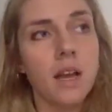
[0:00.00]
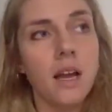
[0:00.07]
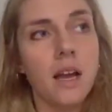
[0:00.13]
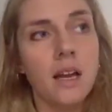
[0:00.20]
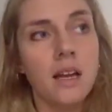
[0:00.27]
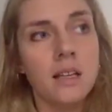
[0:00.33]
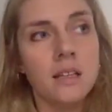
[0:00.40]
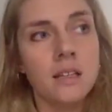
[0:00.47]

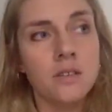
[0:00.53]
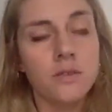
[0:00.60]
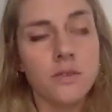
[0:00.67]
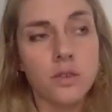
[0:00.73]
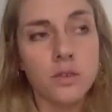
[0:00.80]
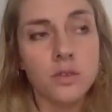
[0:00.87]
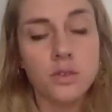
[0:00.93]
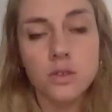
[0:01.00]
And in
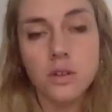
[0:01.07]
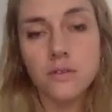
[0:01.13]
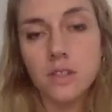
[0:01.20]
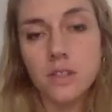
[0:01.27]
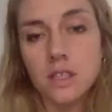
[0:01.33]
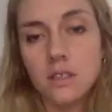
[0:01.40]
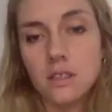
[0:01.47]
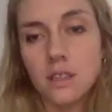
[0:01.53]
virtue of
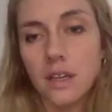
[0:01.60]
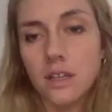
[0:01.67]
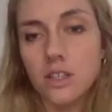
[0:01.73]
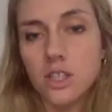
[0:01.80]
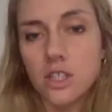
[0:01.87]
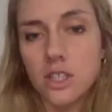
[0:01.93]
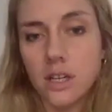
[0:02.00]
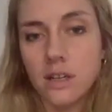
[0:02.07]
this, I
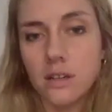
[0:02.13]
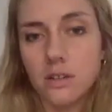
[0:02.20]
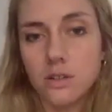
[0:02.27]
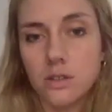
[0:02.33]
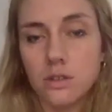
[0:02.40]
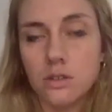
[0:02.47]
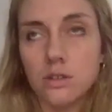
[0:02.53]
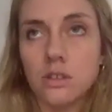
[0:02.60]
share
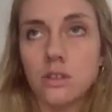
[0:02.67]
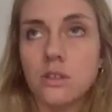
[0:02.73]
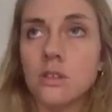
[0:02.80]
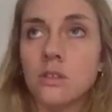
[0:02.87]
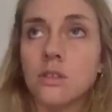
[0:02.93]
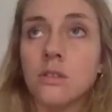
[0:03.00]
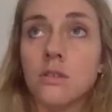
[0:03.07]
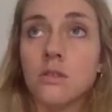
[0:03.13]

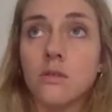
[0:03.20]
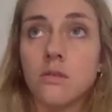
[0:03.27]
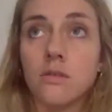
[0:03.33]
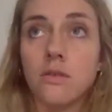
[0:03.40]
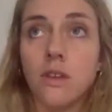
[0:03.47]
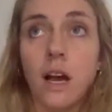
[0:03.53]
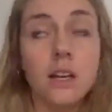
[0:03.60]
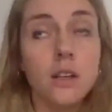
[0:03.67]
certain
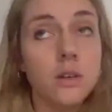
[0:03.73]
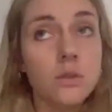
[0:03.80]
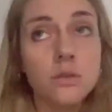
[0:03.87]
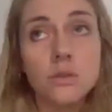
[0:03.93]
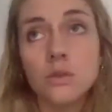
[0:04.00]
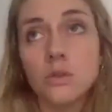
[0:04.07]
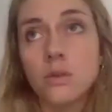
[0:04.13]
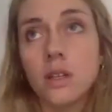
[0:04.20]

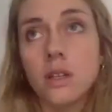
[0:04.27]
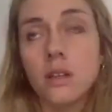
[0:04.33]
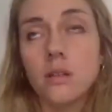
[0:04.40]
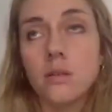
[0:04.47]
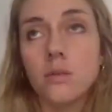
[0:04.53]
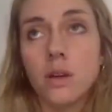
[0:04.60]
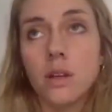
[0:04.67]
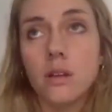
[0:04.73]
values with,
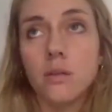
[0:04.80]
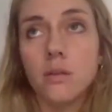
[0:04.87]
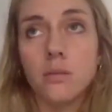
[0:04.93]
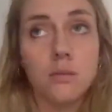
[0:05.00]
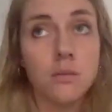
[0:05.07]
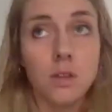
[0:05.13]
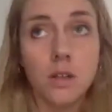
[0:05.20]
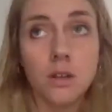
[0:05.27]
with
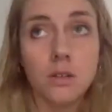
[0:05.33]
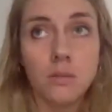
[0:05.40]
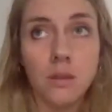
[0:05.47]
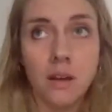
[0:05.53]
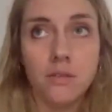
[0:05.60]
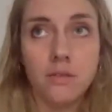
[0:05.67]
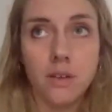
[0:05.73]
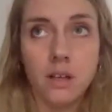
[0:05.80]
you know,
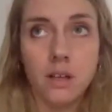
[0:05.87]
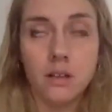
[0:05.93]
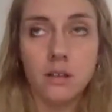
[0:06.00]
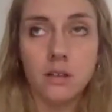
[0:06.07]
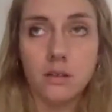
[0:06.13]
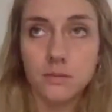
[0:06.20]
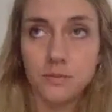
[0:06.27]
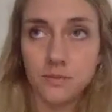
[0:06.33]
my
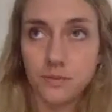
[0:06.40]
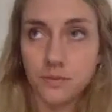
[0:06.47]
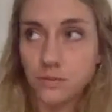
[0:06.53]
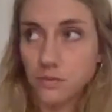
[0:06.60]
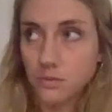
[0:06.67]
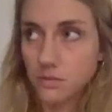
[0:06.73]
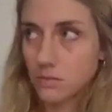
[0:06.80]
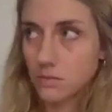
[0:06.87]
fellow
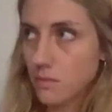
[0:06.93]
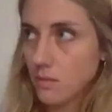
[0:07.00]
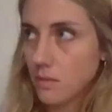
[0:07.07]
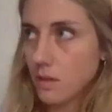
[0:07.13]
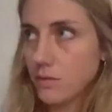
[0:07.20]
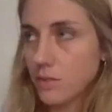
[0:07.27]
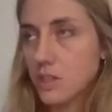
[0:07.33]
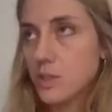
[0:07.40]

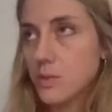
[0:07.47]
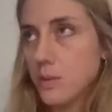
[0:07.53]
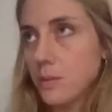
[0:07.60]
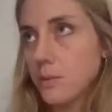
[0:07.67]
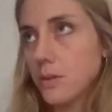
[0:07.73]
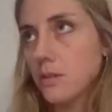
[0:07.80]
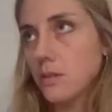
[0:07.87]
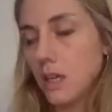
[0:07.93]
French
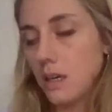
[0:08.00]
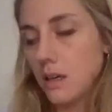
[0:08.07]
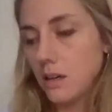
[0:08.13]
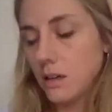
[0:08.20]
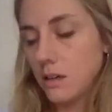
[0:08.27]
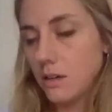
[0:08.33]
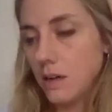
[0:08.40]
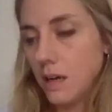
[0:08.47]
people.
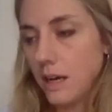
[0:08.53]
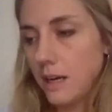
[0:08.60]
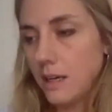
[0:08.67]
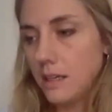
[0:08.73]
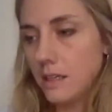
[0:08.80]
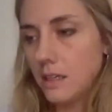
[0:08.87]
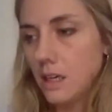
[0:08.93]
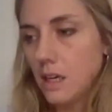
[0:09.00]
Uh,
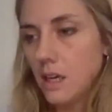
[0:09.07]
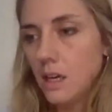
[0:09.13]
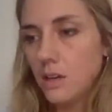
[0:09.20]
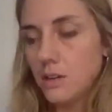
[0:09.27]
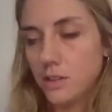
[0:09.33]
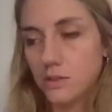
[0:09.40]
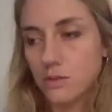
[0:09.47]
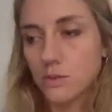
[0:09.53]
I
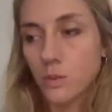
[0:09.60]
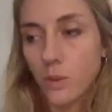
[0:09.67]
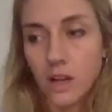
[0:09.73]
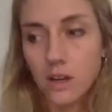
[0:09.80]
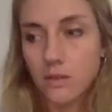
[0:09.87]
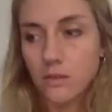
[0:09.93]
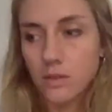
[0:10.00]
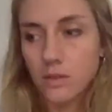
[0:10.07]
a certain way
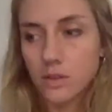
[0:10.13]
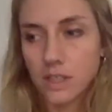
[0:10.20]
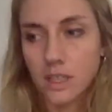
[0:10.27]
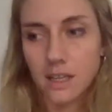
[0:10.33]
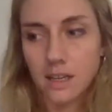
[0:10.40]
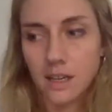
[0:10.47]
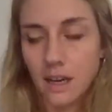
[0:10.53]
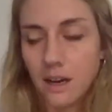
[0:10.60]
of looking
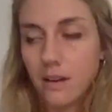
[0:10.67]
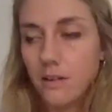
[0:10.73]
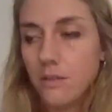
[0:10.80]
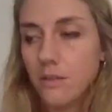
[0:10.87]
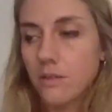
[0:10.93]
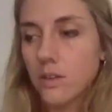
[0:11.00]
at life,